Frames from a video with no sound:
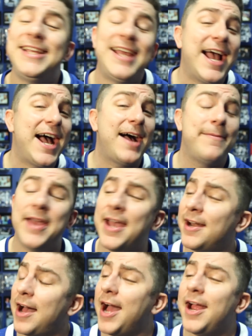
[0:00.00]
Yeah,
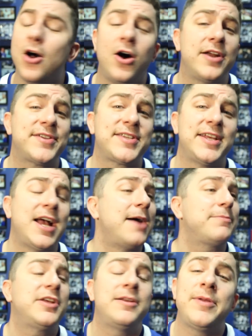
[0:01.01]
man, I honestly,
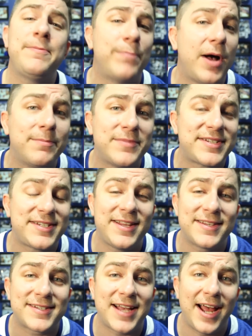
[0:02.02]
I'm gonna be bummed to see
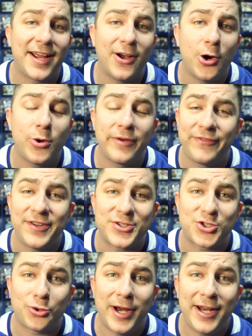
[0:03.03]
this guy go if
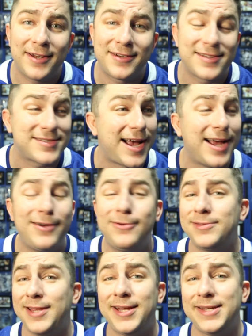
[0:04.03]
he's traded, because I
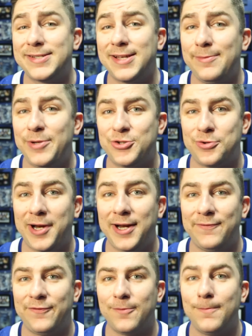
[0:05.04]
don't think he's gonna be
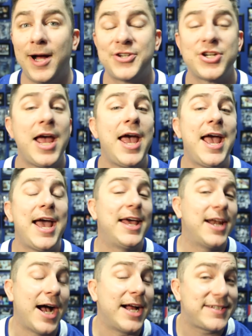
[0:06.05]
traded for much.
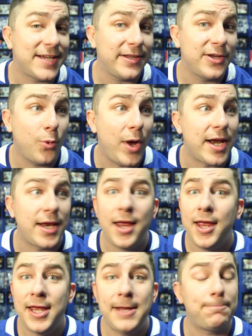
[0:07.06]
And I tell you what,
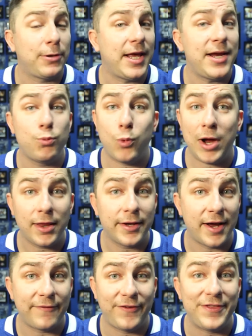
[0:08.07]
he played well
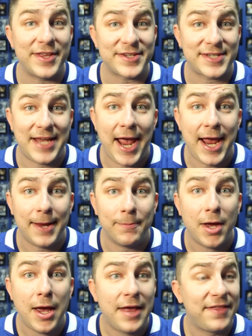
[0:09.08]
enough in this
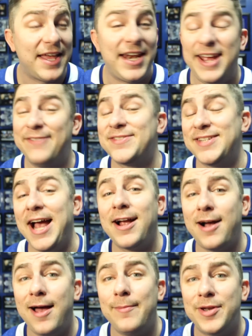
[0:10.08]
game that if
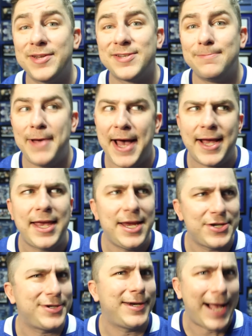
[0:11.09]
Zach Hyman isn't back,
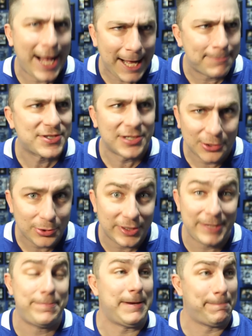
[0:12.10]
he should
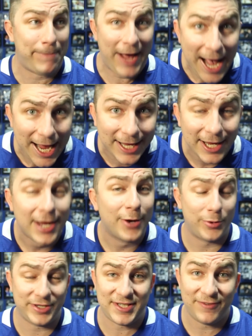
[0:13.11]
absolutely be back
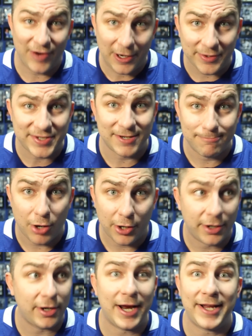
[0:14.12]
with Tavares and
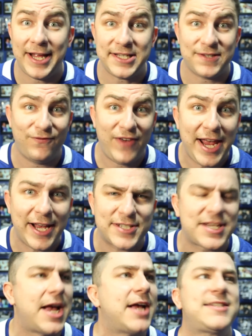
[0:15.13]
Marner against
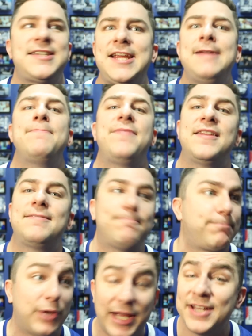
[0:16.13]
Vegas, a team that
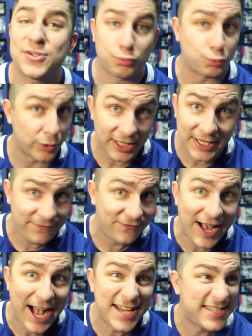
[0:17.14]
plays really
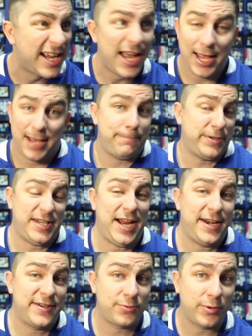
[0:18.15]
fast and
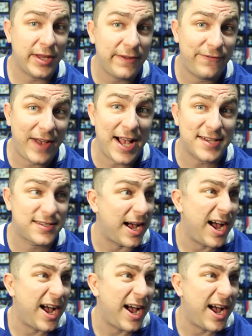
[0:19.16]
Petan is really fast.